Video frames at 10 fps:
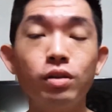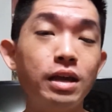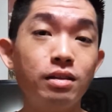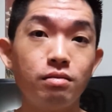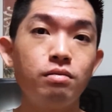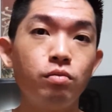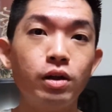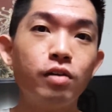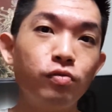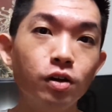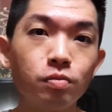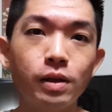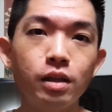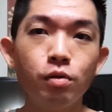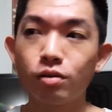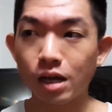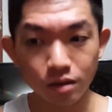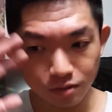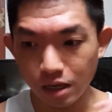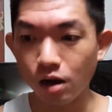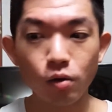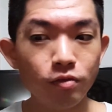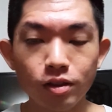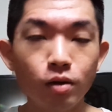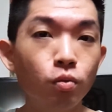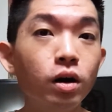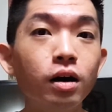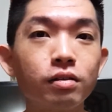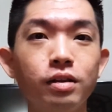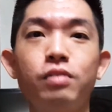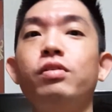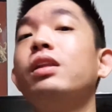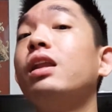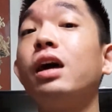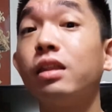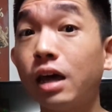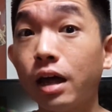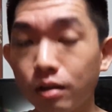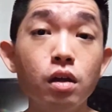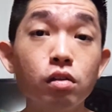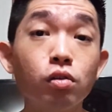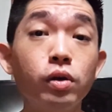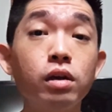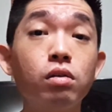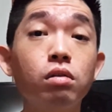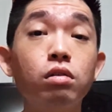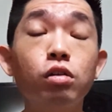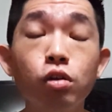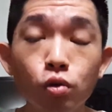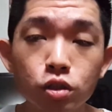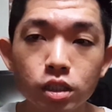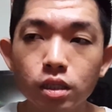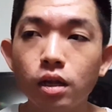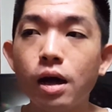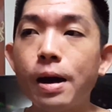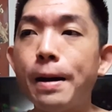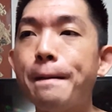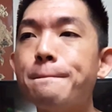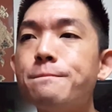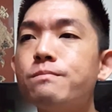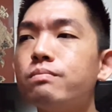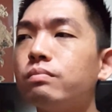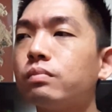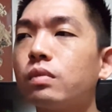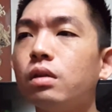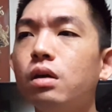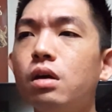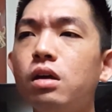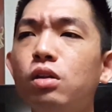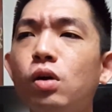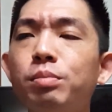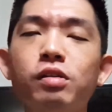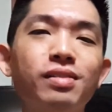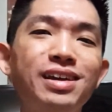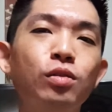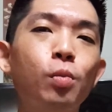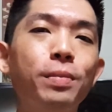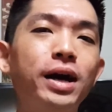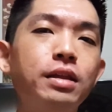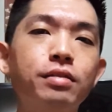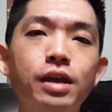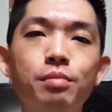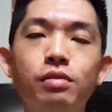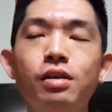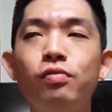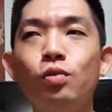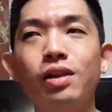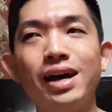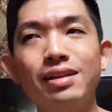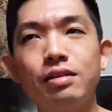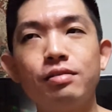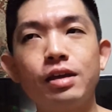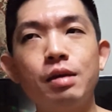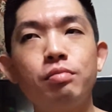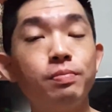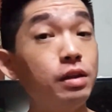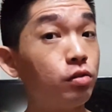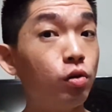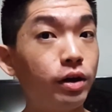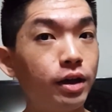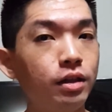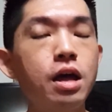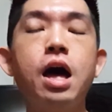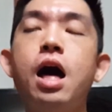than when I first played it, because I understand how everything works and everything like that. So in conclusion, you know, I'm not saying don't buy these games. If you like these games, please go ahead.